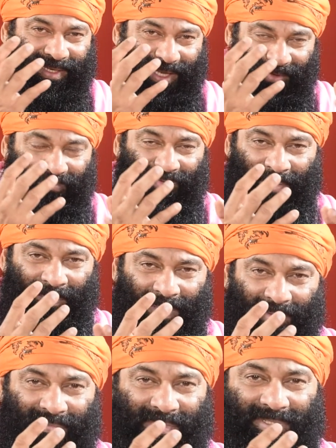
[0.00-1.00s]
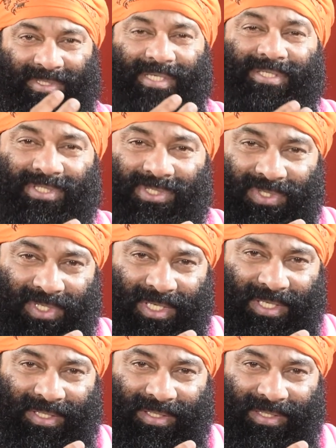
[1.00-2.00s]
A family which sits
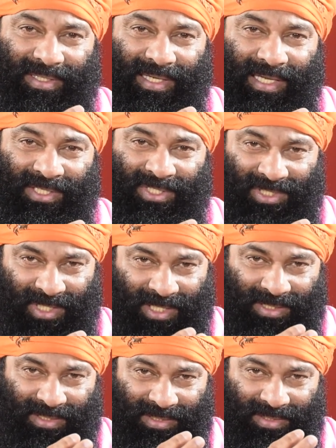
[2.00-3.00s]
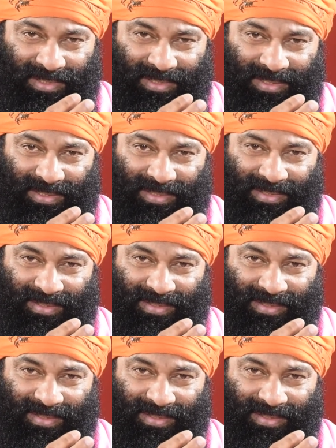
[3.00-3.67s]
together and shares